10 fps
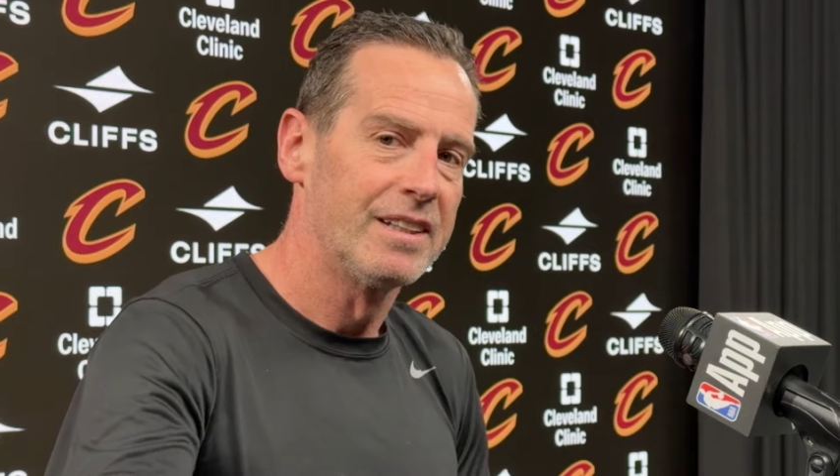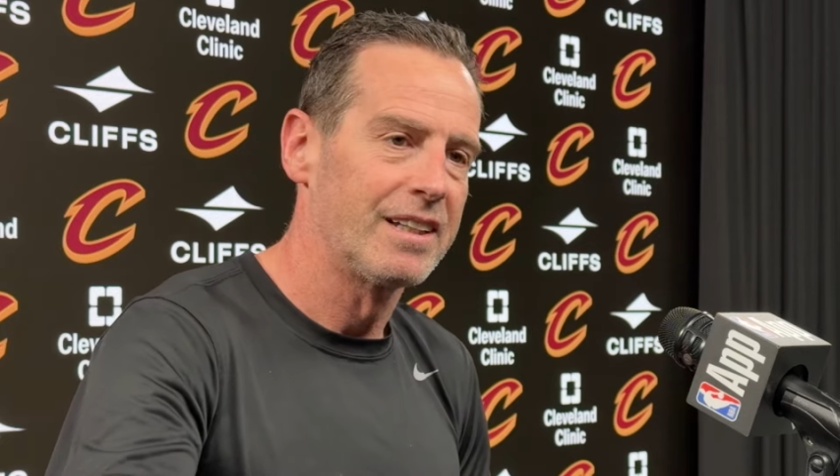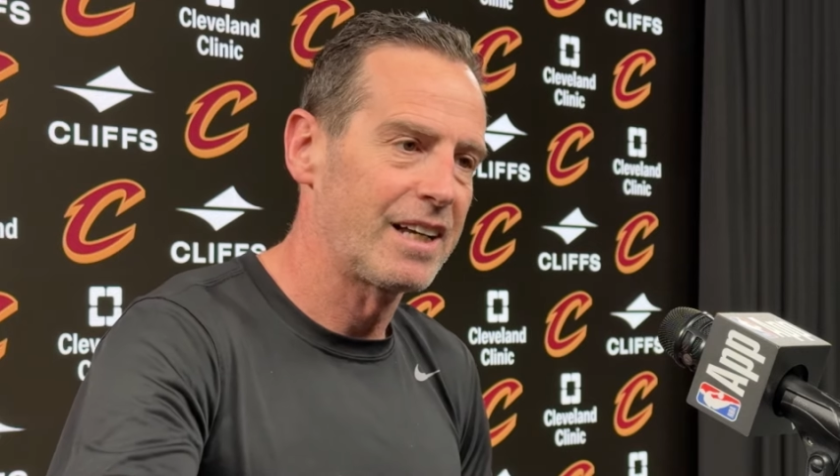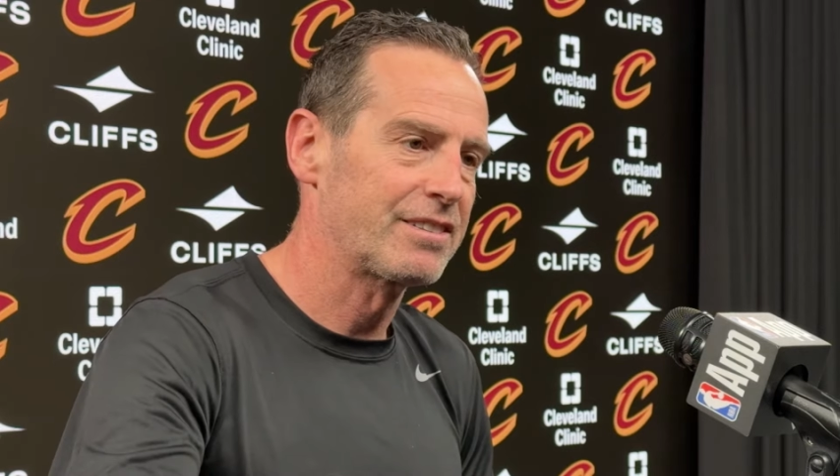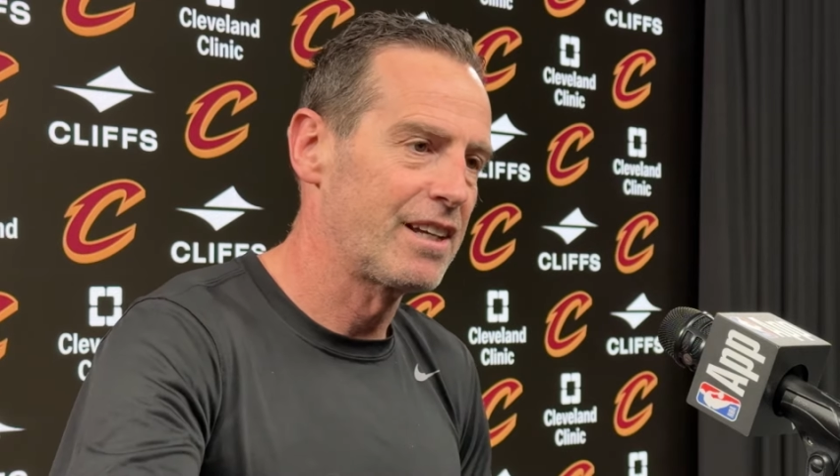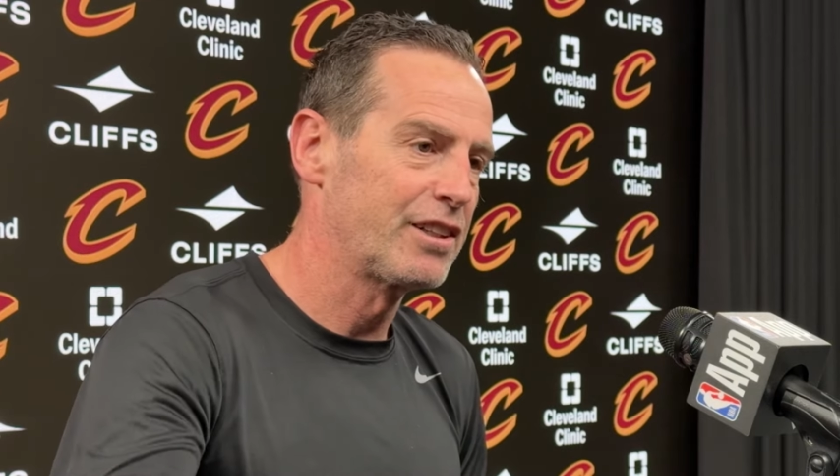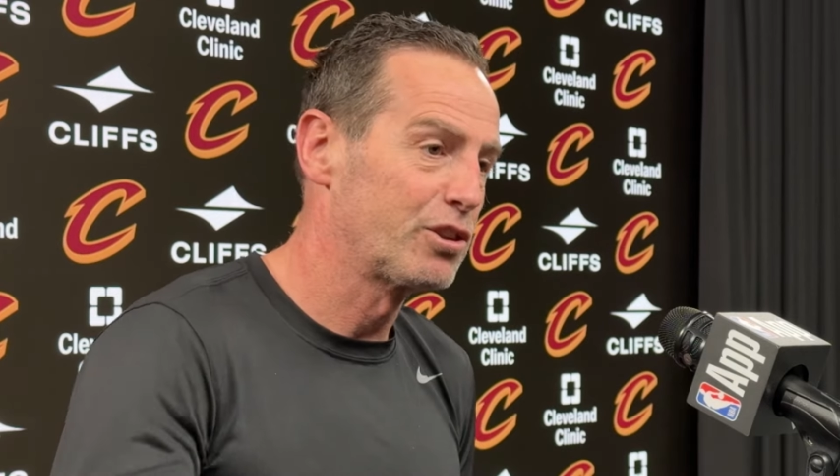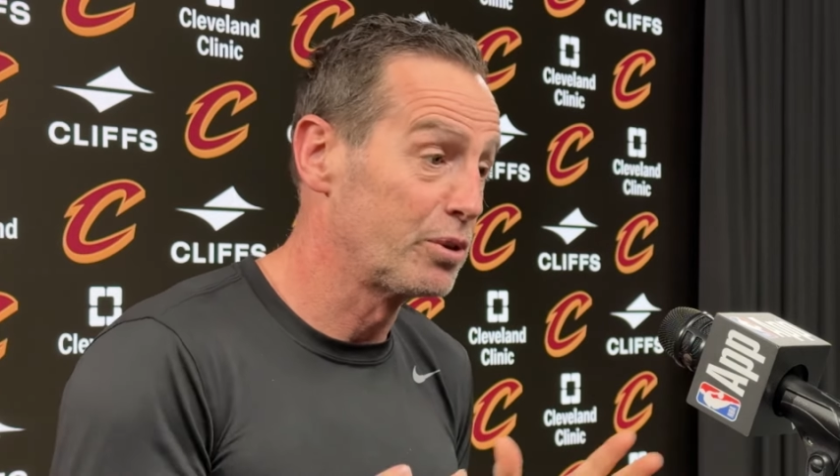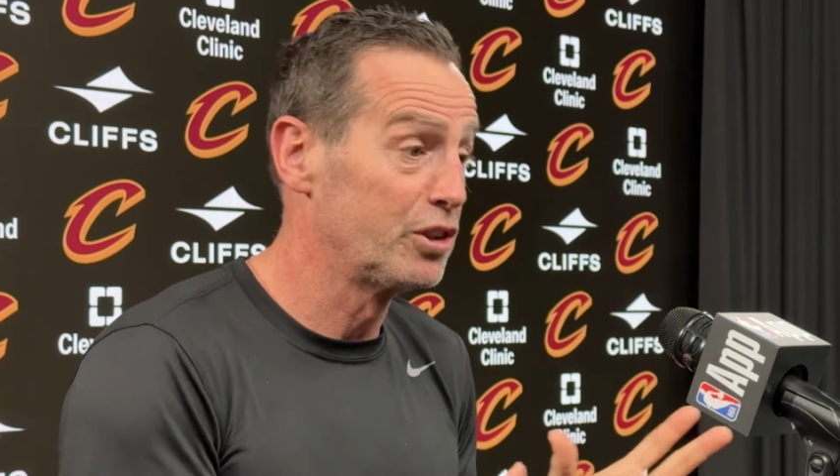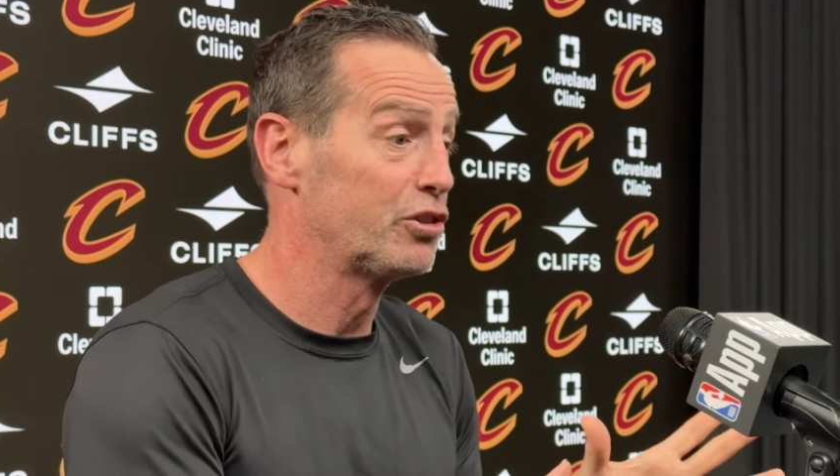last night,
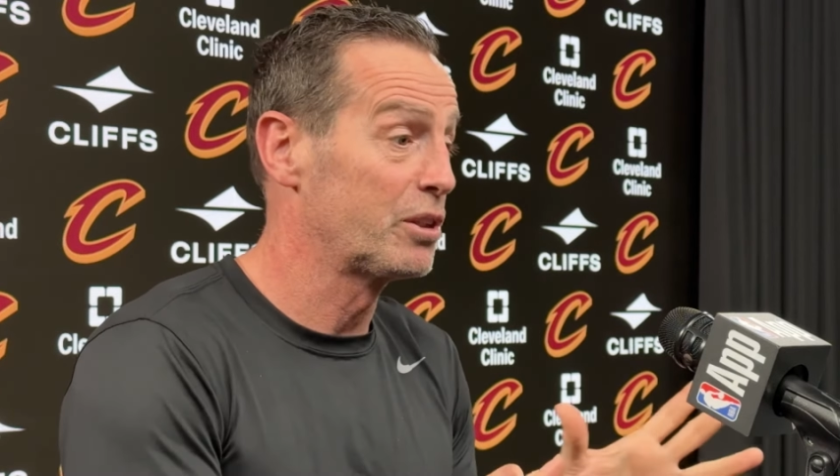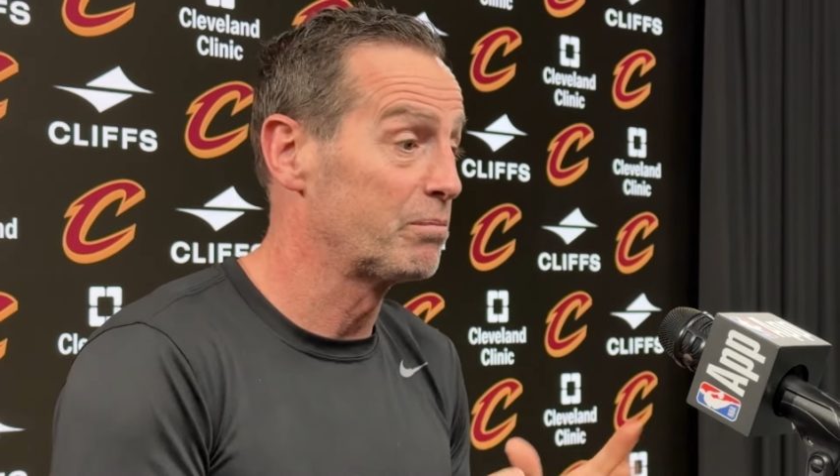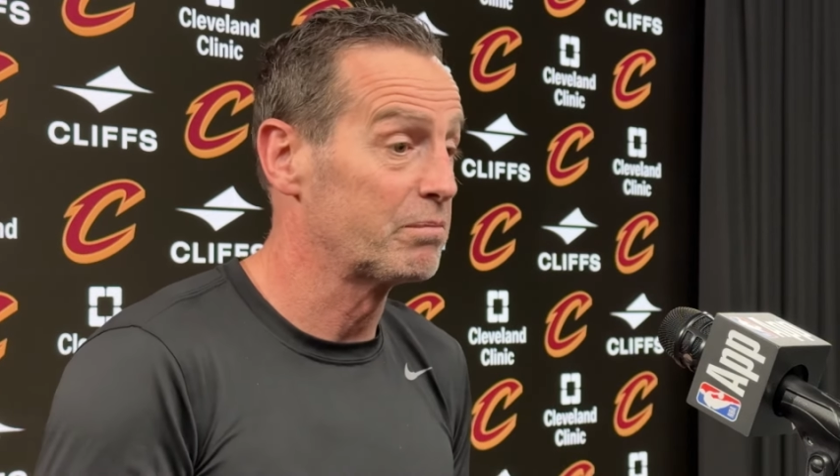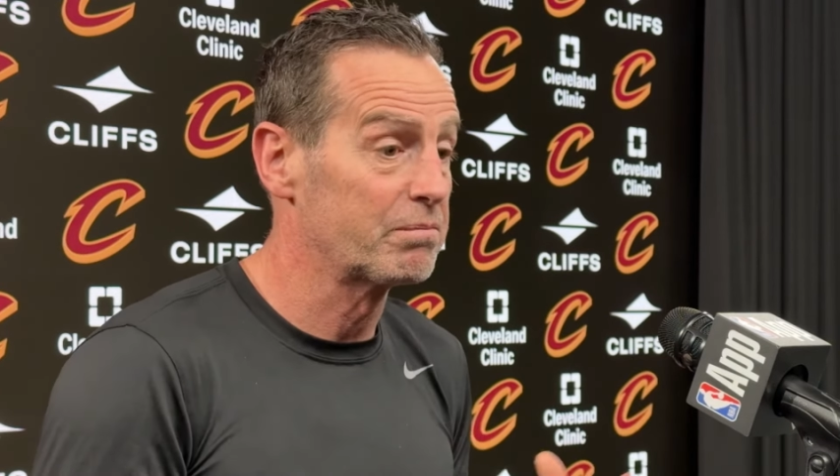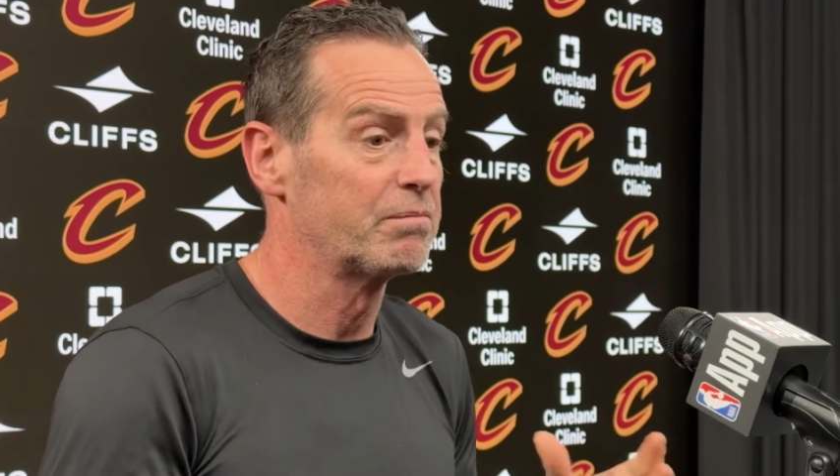so we used him